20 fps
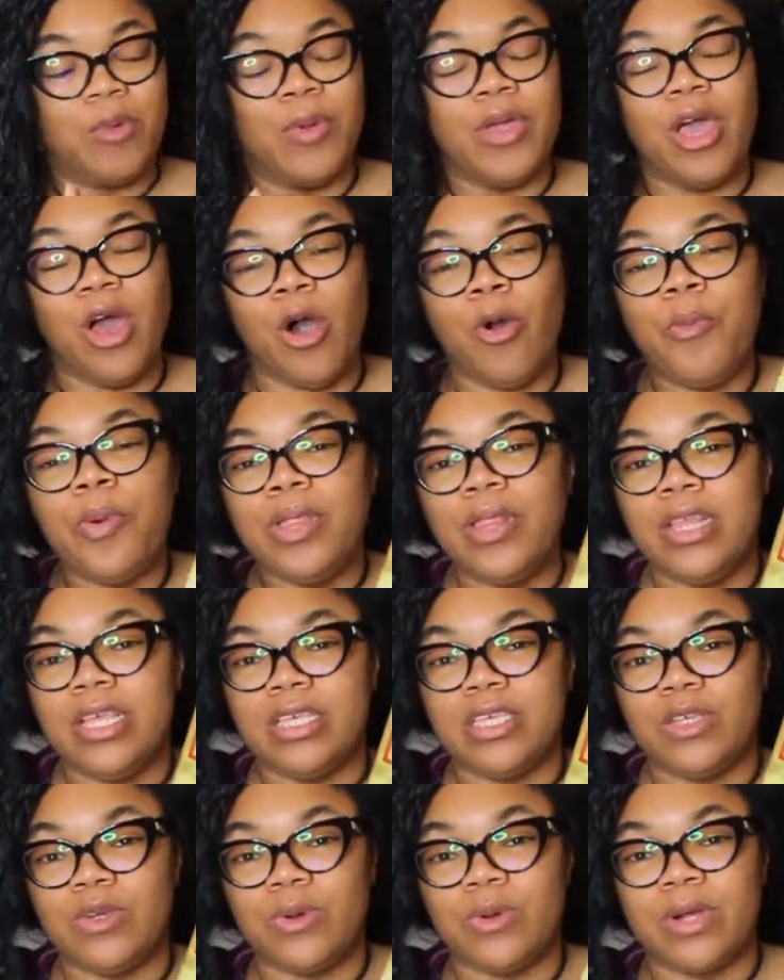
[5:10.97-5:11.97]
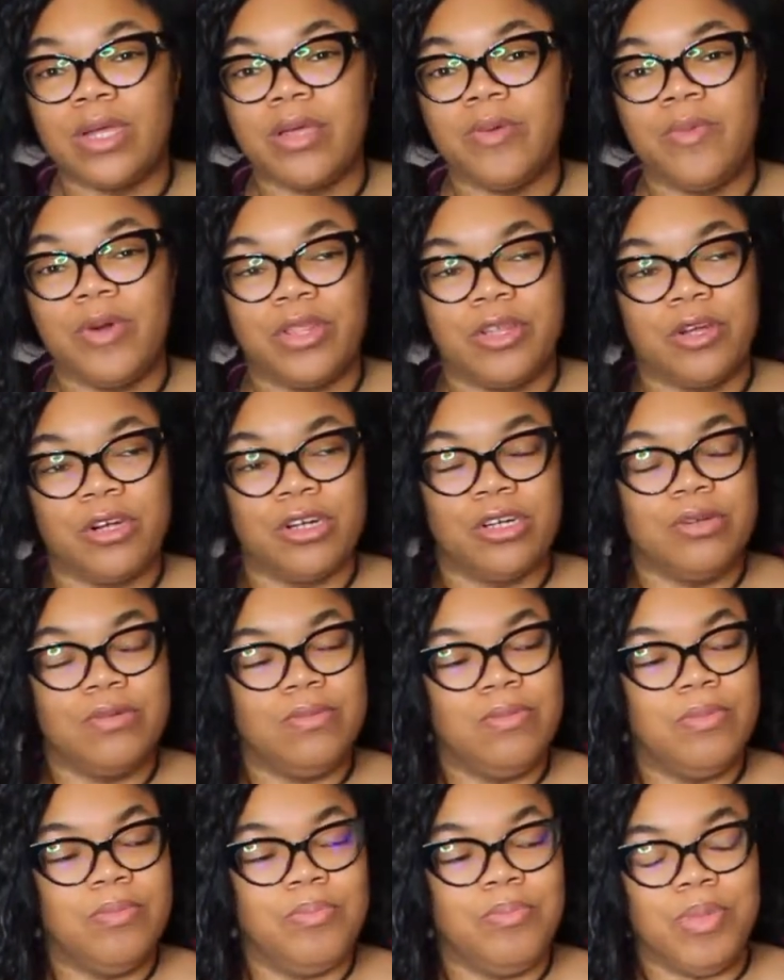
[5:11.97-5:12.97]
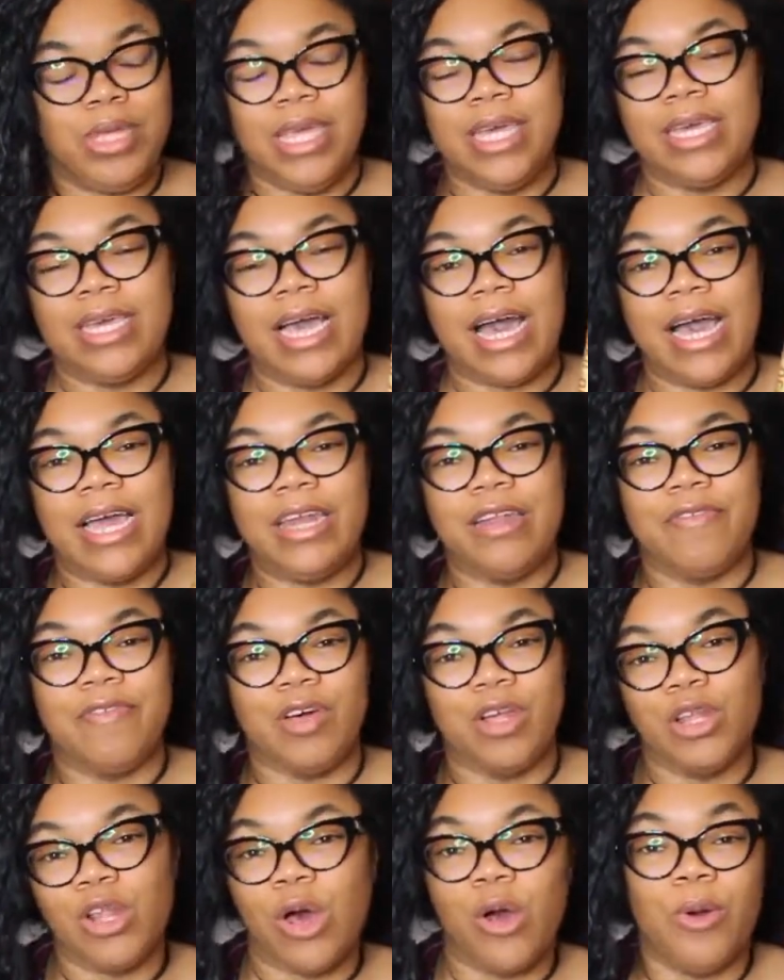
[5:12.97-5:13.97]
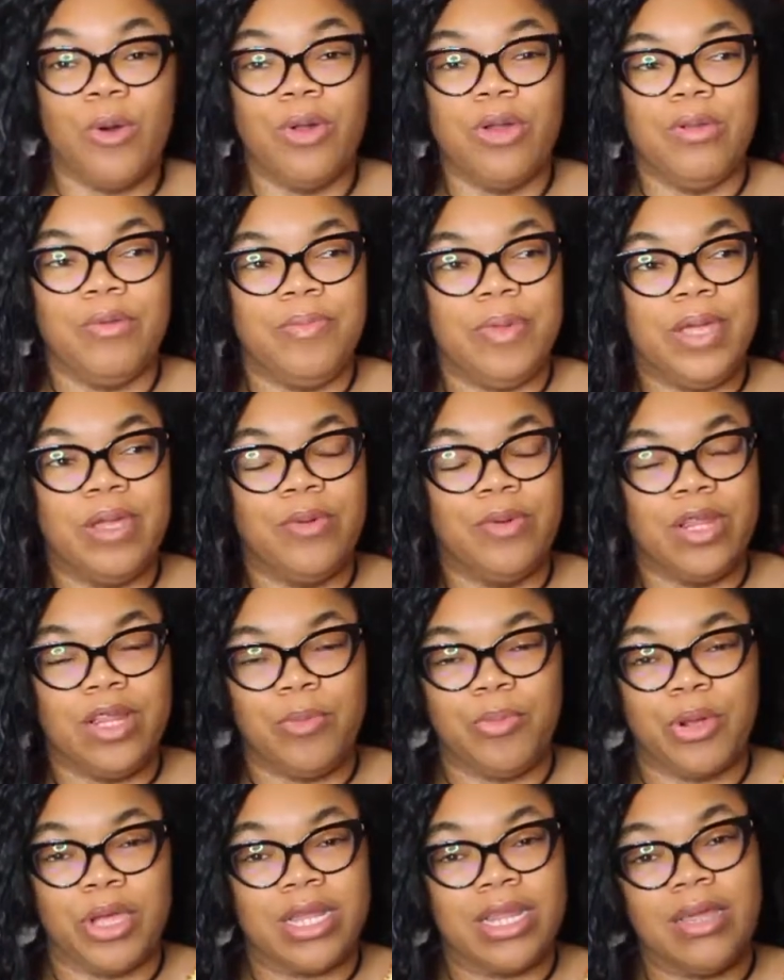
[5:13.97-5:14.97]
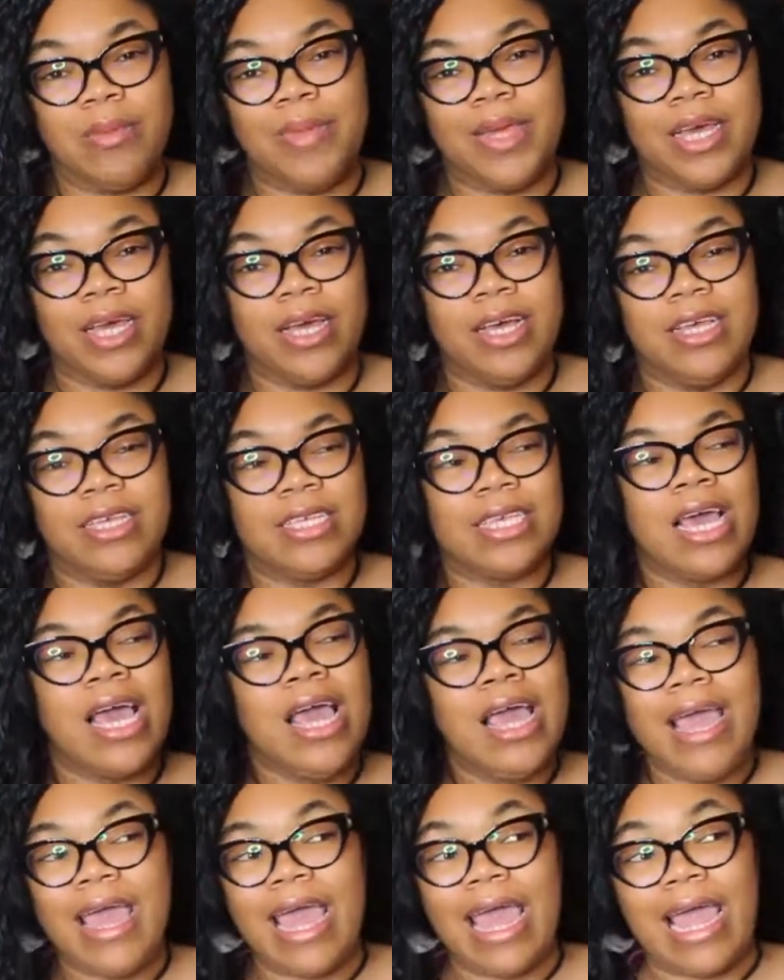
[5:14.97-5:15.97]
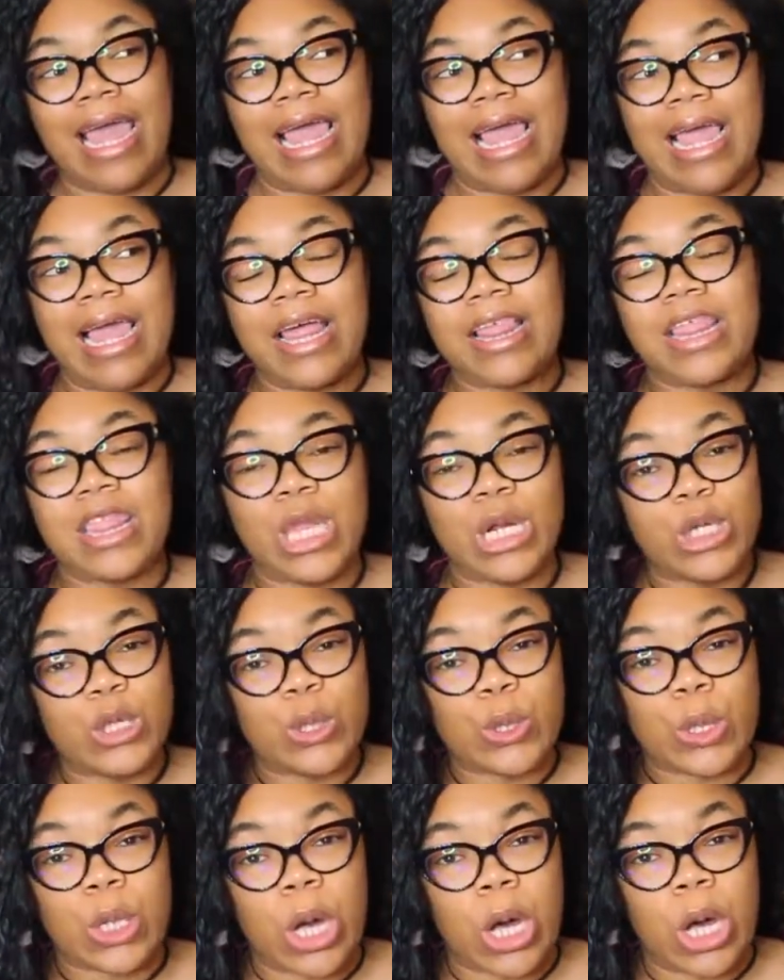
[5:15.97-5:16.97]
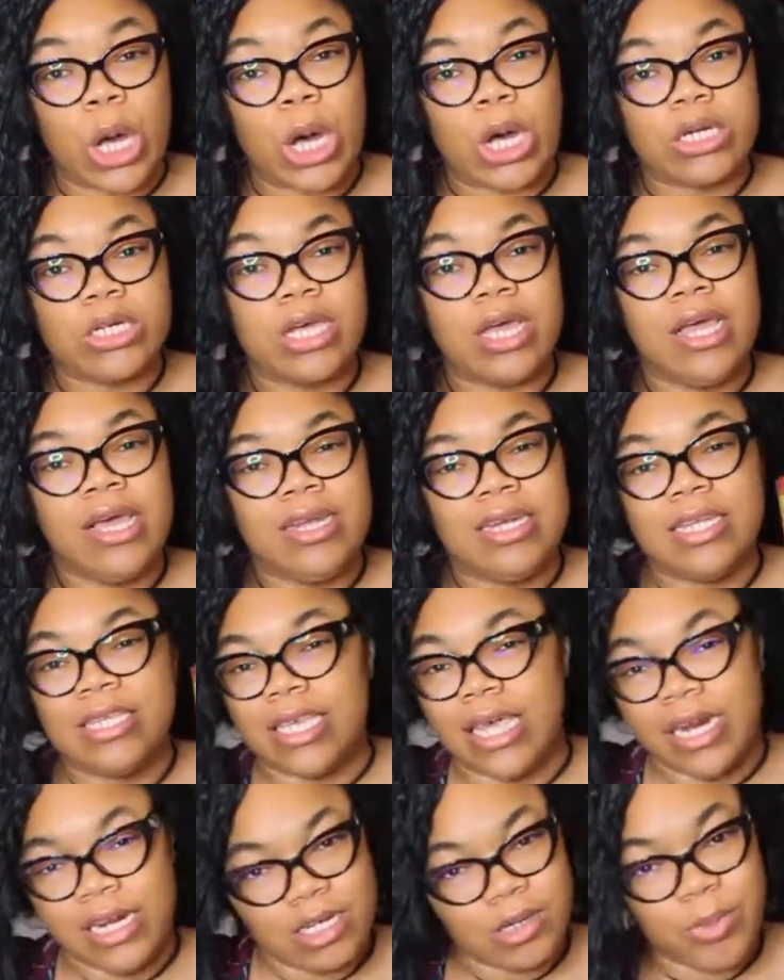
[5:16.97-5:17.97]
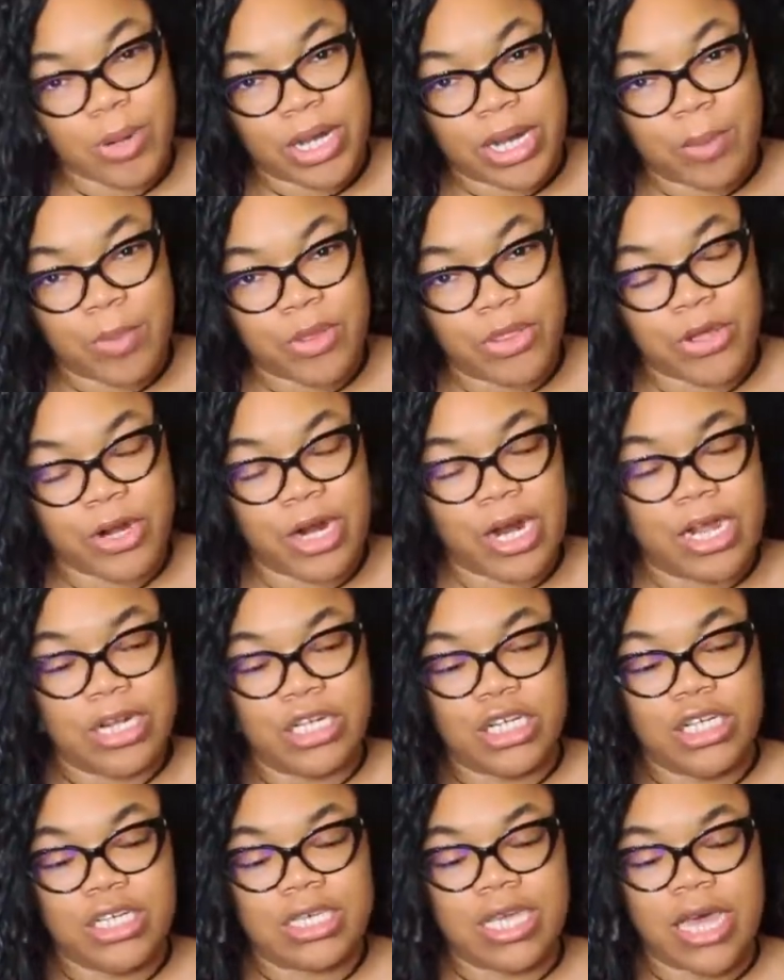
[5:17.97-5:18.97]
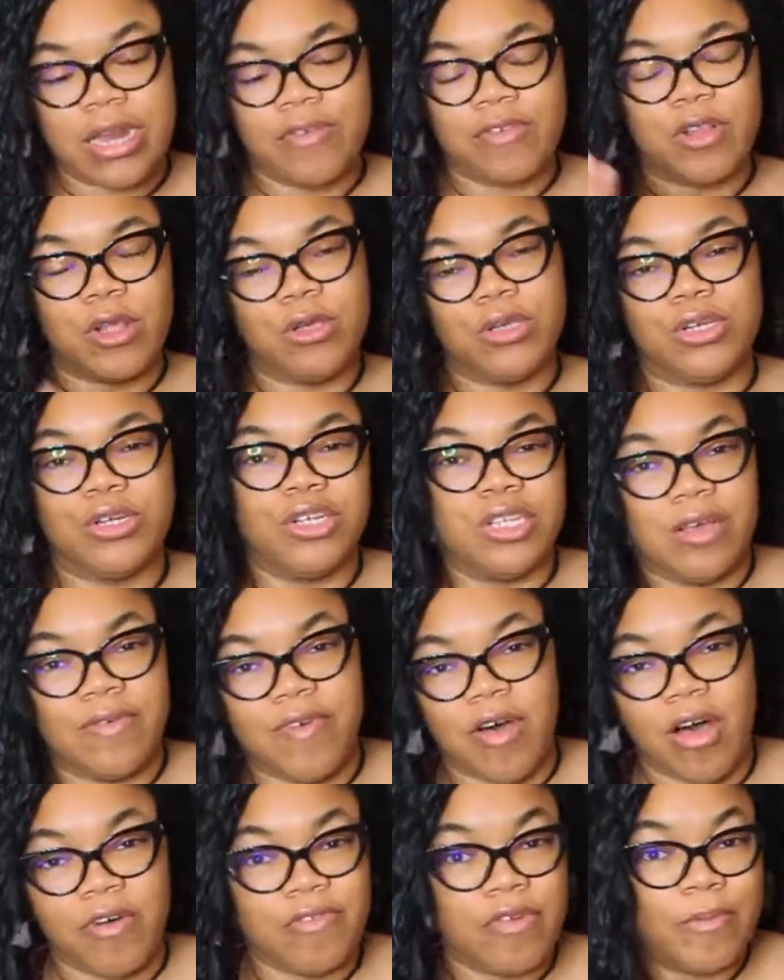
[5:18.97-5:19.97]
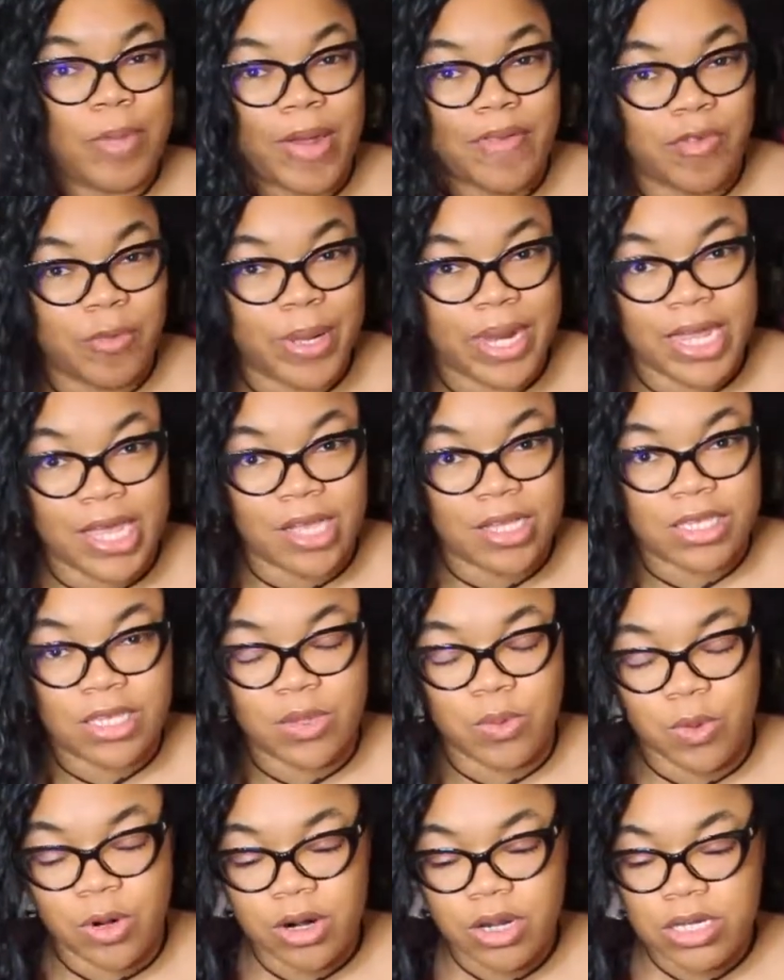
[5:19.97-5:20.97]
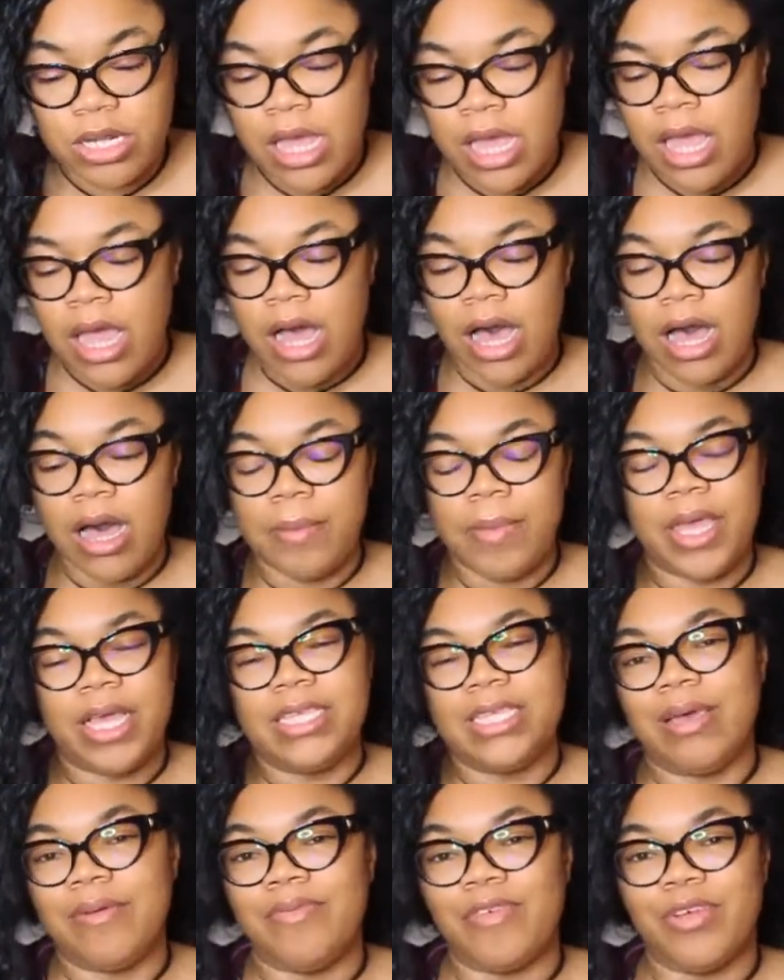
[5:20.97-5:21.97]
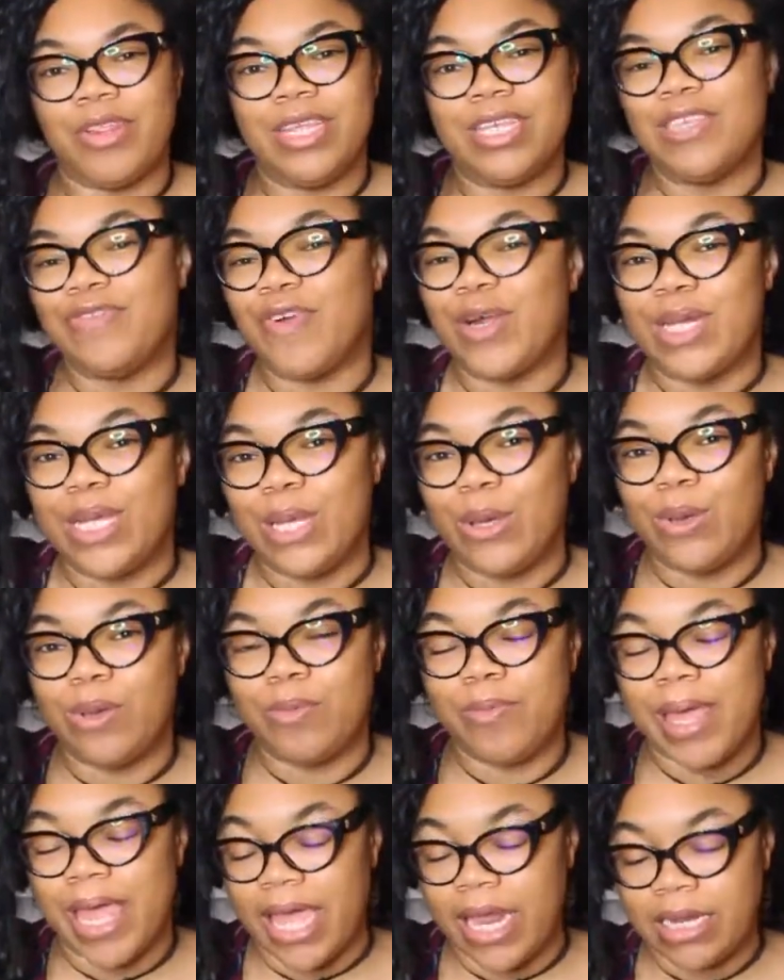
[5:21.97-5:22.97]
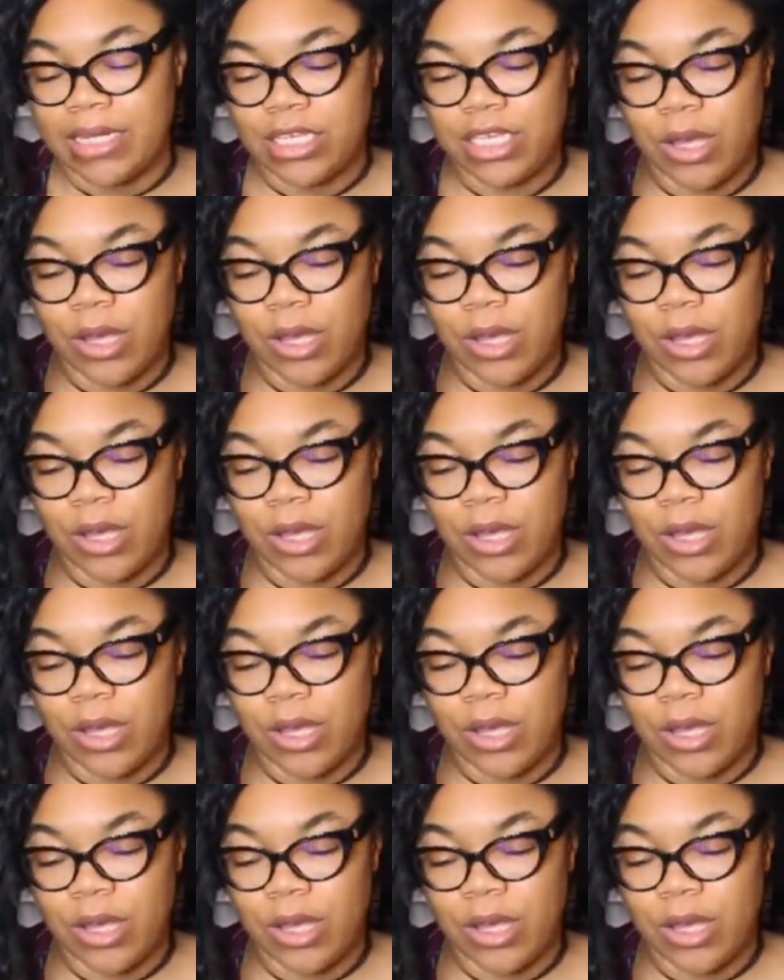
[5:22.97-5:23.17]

We open this story with her being kind of alone and being really prickly because a thunder god decided to break up with her, and she's kind of closed herself off from everybody else in the world, except for this friendly old man.